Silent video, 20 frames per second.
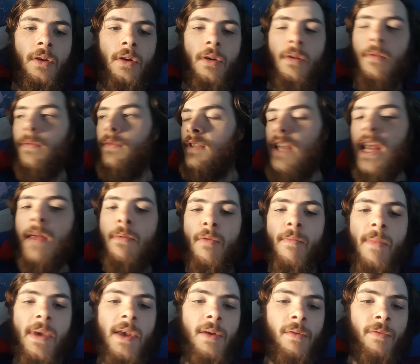Same with
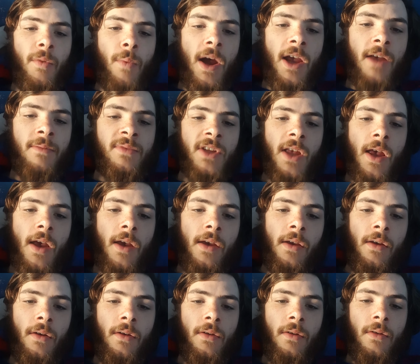me with the YMCA.
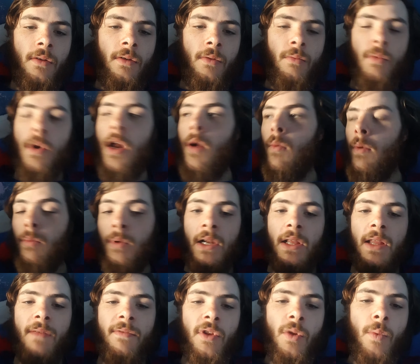When I
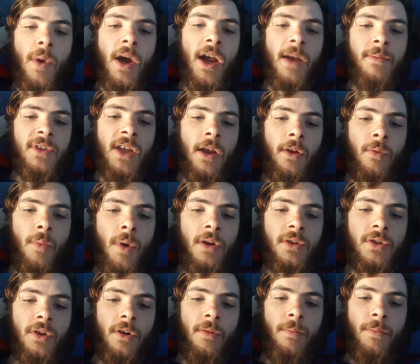lived in the YMCA in the
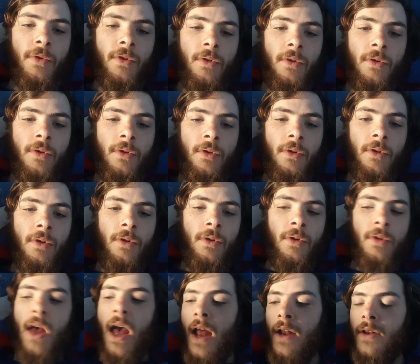workshop,
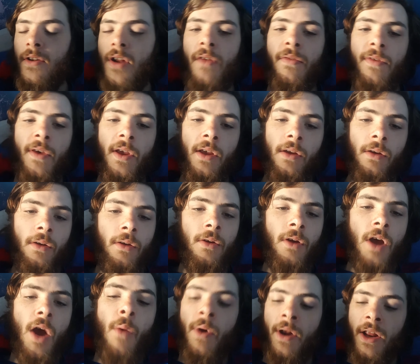had nothing.
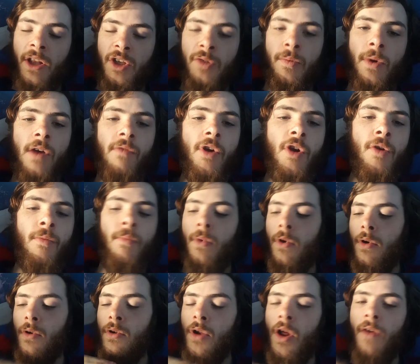I went into my room,
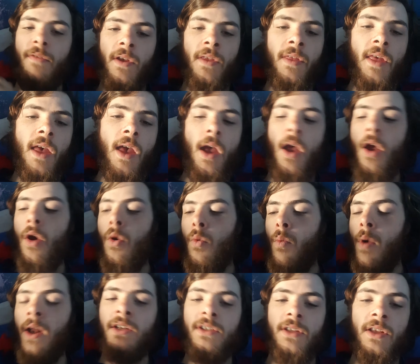nothing there.
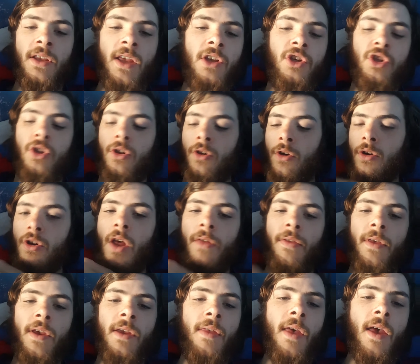Went into the kitchen,
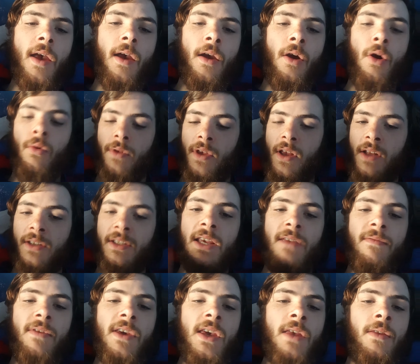nothing there. Only a
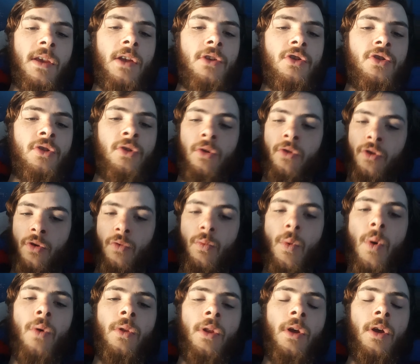TV in the kitchen on the
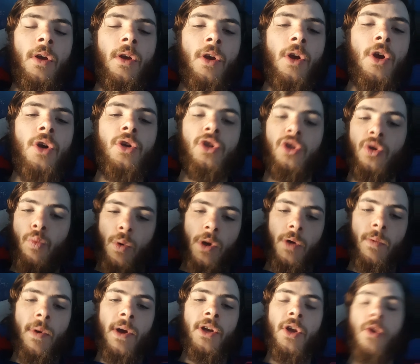wall. So
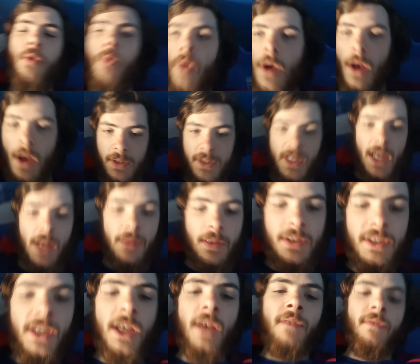what do? Take the
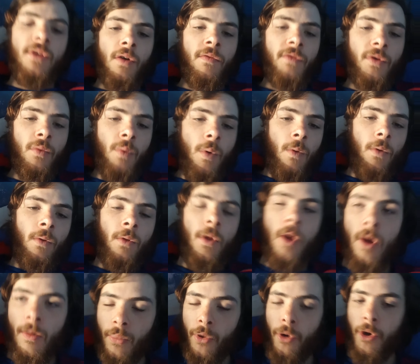TV off the wall,
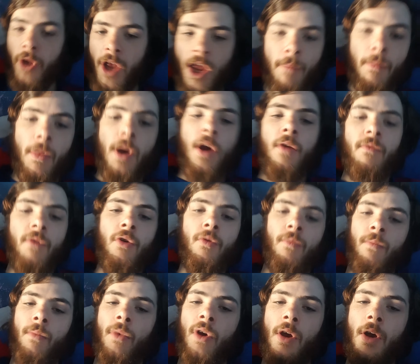put it in my
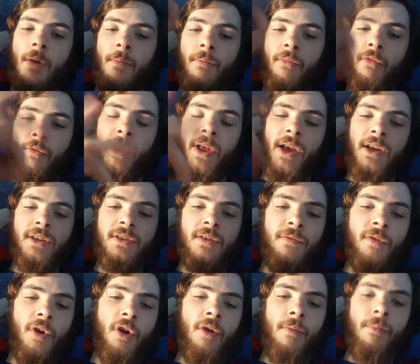room, replace the
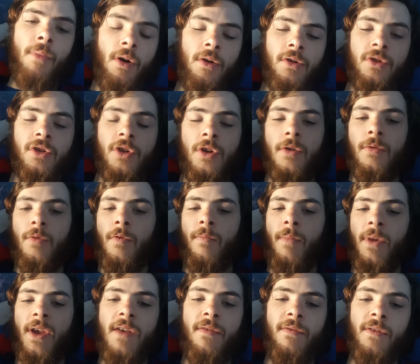phone box with
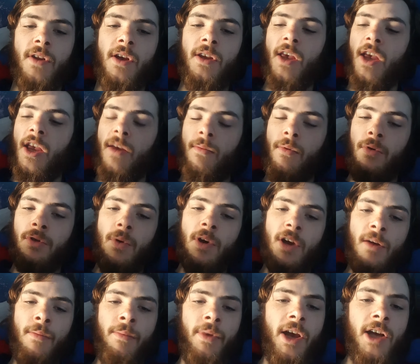my Ethernet cable so I
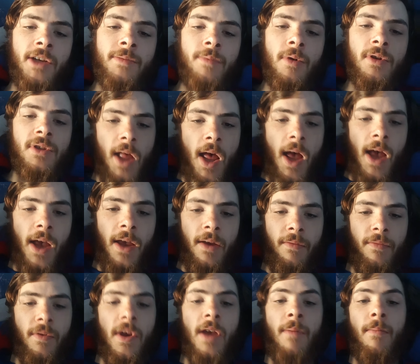can play Xbox
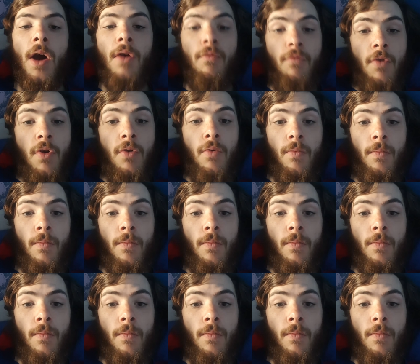Live in my room.